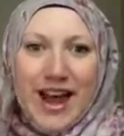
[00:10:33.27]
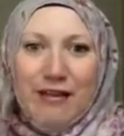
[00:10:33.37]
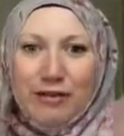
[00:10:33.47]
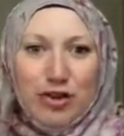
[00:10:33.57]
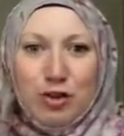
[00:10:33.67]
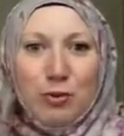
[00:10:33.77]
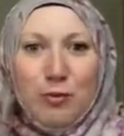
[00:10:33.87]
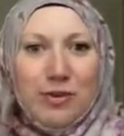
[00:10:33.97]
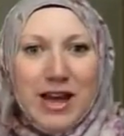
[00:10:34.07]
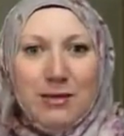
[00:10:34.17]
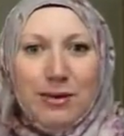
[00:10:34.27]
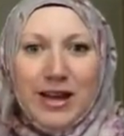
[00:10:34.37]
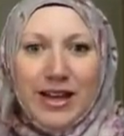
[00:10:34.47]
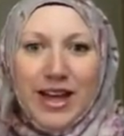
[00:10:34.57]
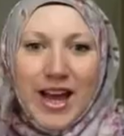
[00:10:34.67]
newborn
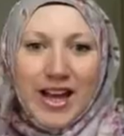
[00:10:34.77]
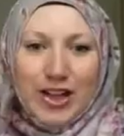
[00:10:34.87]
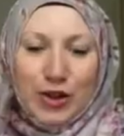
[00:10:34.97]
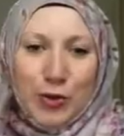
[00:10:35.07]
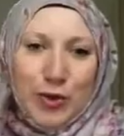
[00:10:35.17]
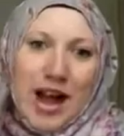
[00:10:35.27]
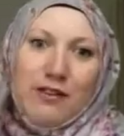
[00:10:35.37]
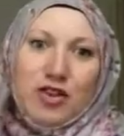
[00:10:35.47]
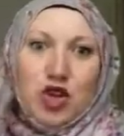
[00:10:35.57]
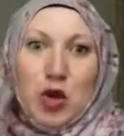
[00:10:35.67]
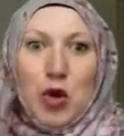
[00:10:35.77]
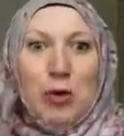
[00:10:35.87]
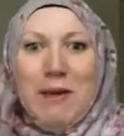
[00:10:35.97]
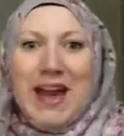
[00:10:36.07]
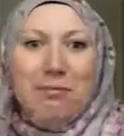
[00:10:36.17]
baby, you know, will have a shawl
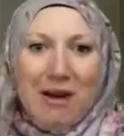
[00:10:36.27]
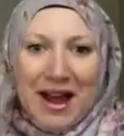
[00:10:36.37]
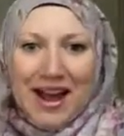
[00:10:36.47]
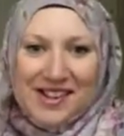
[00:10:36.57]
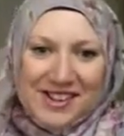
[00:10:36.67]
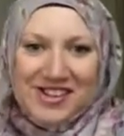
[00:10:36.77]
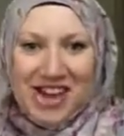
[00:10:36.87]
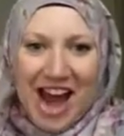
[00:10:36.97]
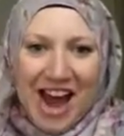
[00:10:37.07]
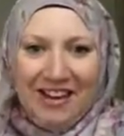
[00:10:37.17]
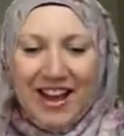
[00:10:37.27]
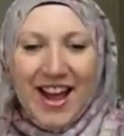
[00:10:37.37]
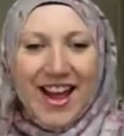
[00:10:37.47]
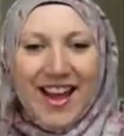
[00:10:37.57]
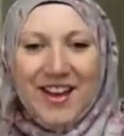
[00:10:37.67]
made by Auntie Jan.
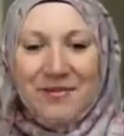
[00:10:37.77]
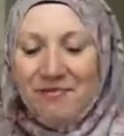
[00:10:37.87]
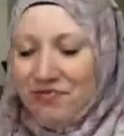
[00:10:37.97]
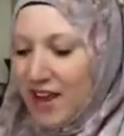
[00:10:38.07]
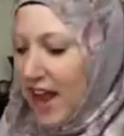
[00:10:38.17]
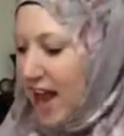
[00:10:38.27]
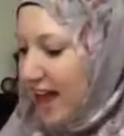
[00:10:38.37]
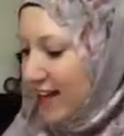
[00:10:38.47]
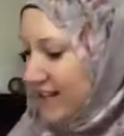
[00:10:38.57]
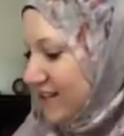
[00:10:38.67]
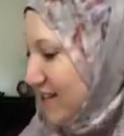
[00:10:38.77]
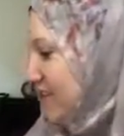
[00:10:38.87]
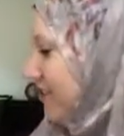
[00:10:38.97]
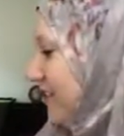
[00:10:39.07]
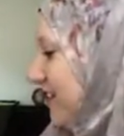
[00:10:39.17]
And it's
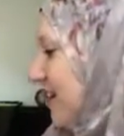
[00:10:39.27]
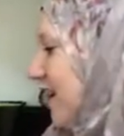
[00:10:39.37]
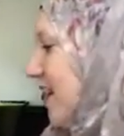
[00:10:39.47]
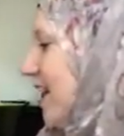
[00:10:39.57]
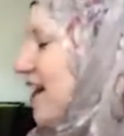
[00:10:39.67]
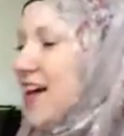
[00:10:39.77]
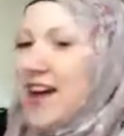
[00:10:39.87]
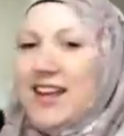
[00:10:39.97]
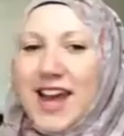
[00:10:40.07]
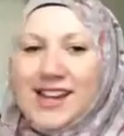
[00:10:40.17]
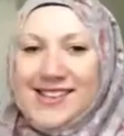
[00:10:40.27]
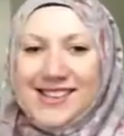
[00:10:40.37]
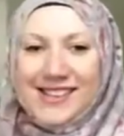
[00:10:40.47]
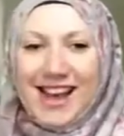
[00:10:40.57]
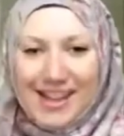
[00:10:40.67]
just, I guess
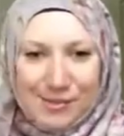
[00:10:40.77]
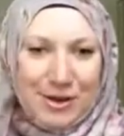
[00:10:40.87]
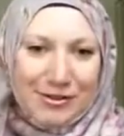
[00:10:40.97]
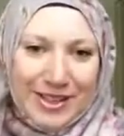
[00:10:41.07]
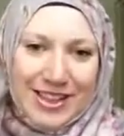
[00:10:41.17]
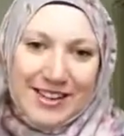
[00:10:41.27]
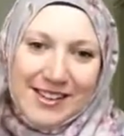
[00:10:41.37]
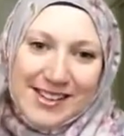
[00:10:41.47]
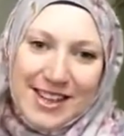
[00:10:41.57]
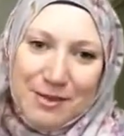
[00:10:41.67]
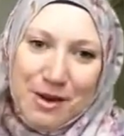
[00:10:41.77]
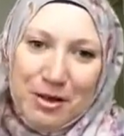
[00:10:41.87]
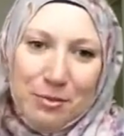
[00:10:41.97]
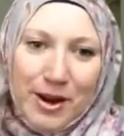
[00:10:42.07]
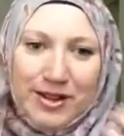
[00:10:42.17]
that's been a really nice thing about
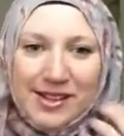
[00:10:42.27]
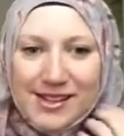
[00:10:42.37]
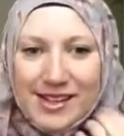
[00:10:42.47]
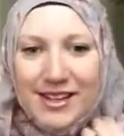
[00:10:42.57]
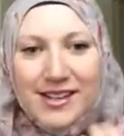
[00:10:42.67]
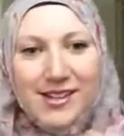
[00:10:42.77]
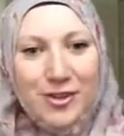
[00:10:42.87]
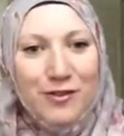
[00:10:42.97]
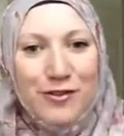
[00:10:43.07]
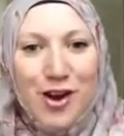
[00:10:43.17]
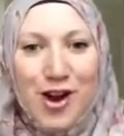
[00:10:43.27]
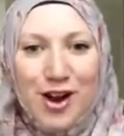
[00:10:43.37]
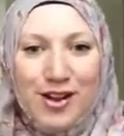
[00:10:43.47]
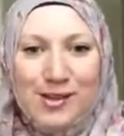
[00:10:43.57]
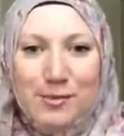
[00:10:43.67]
the pregnancy so far,
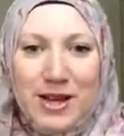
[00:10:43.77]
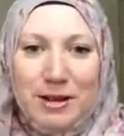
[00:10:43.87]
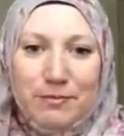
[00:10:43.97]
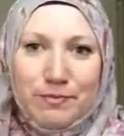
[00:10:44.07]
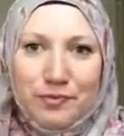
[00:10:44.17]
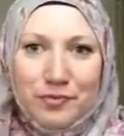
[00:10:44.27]
has been